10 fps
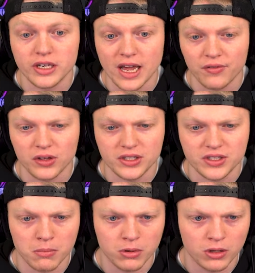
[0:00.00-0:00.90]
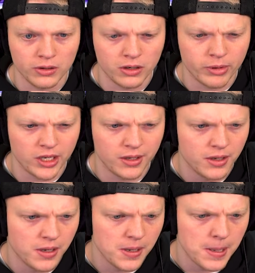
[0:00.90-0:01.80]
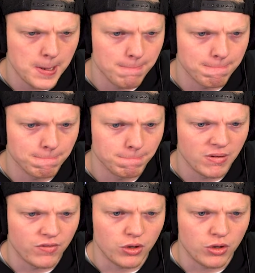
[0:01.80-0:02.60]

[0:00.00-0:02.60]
definitely tumble a little bit. If